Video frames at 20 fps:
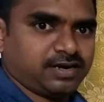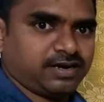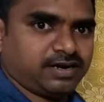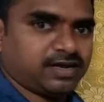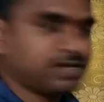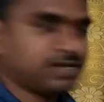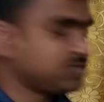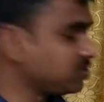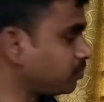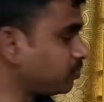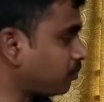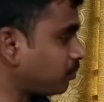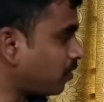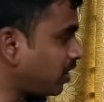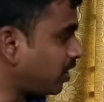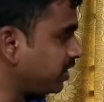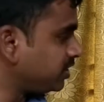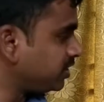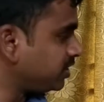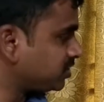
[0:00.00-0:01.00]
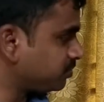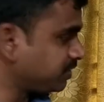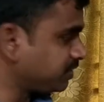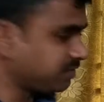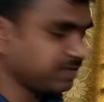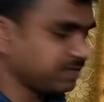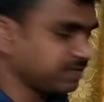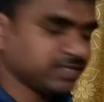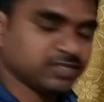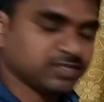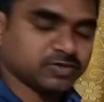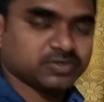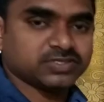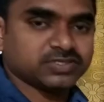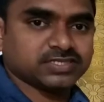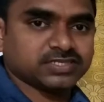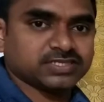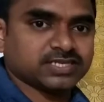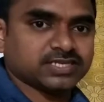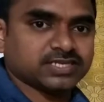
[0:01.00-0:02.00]
Also points between
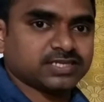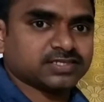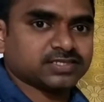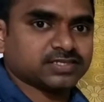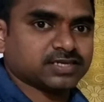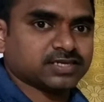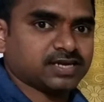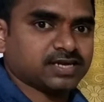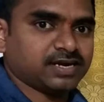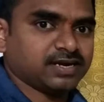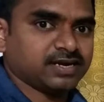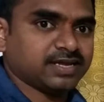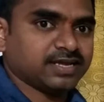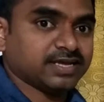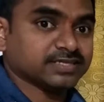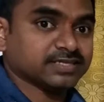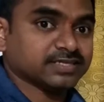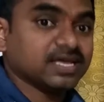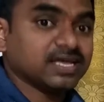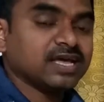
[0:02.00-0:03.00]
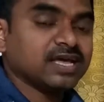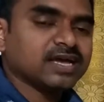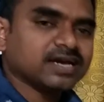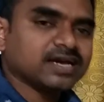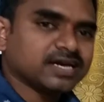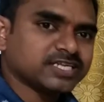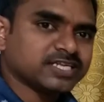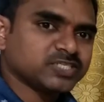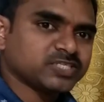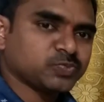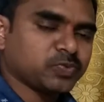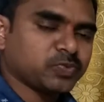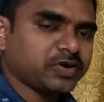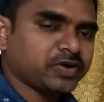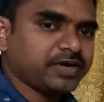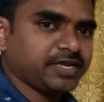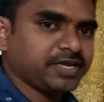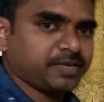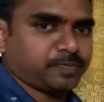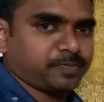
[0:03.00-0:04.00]
those is also called as
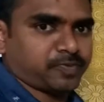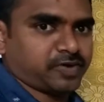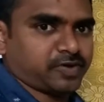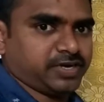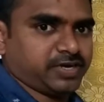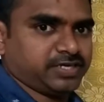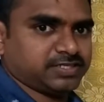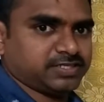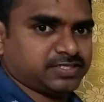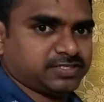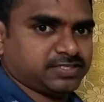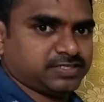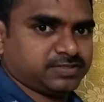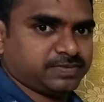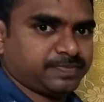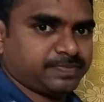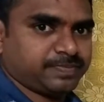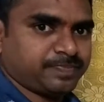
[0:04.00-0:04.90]
corresponding points.